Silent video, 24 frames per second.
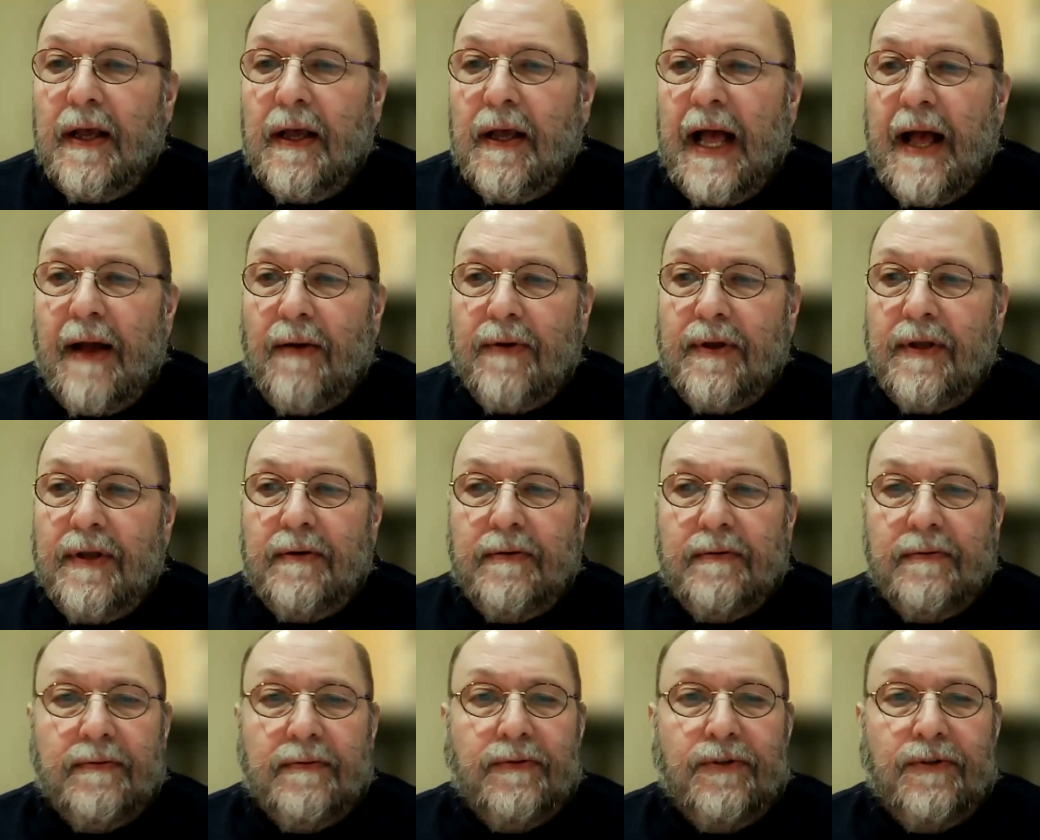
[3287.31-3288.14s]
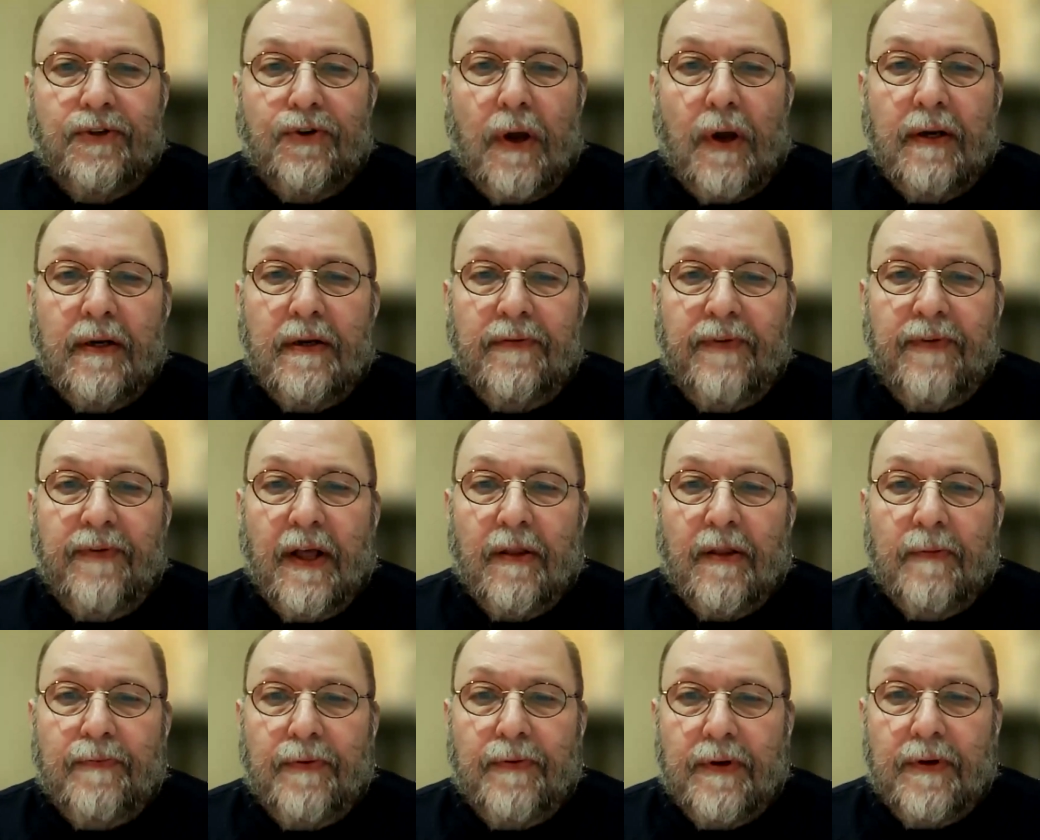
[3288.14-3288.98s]
How can drug
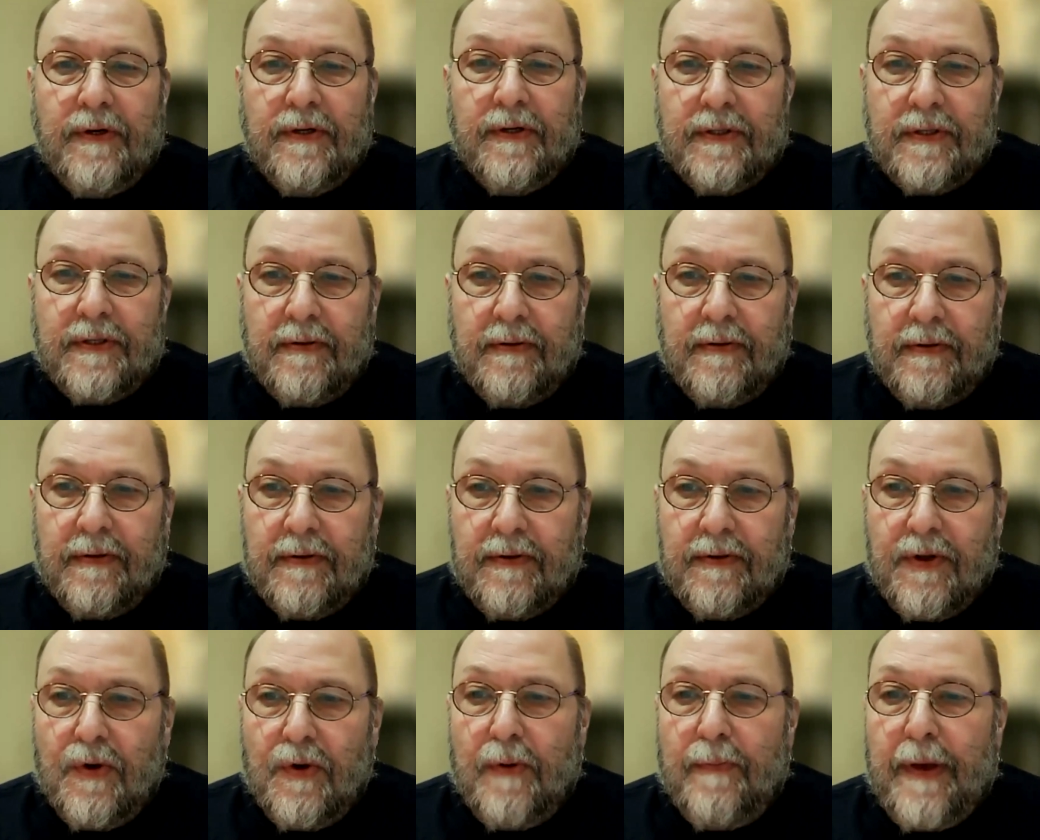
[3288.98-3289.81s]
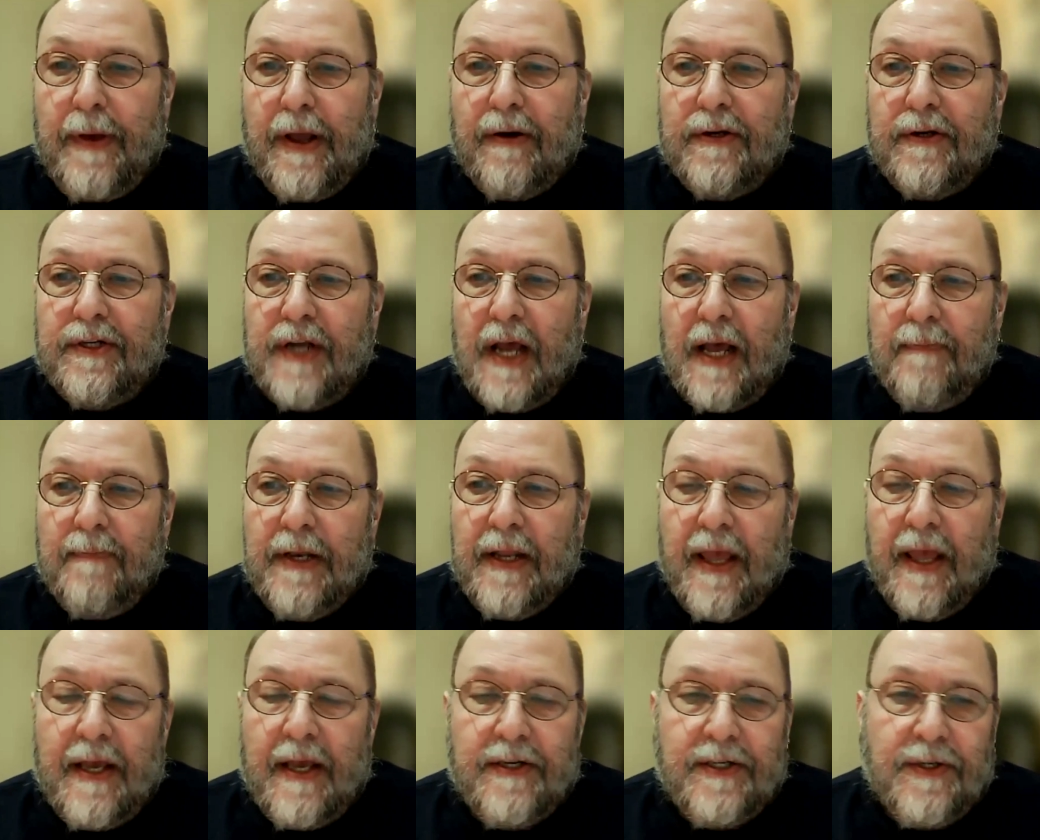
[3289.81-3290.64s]
developers do a better job
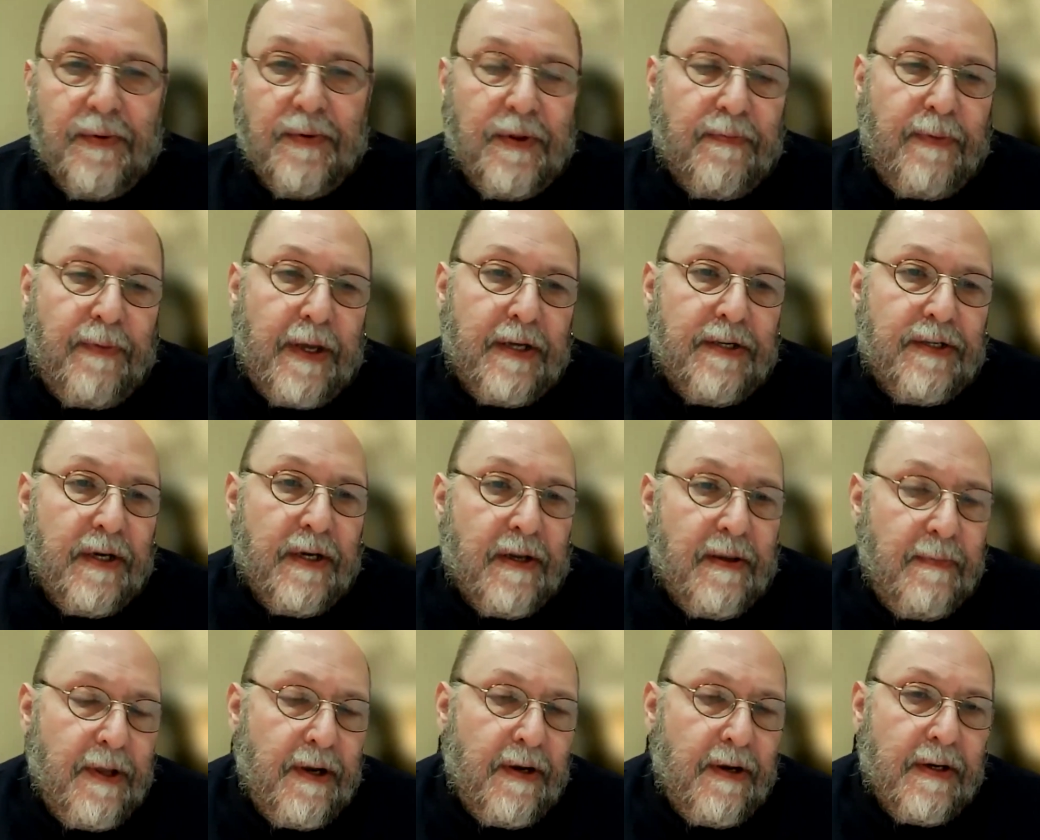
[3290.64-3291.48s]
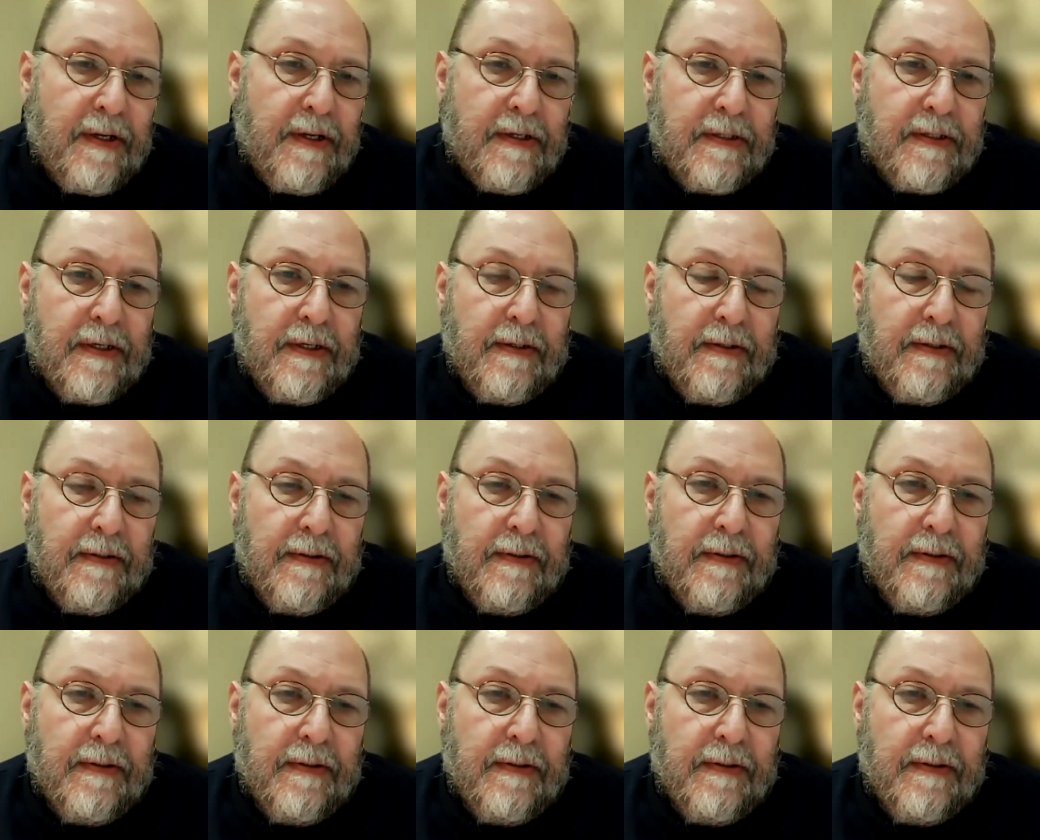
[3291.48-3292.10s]
engaging with patient communities?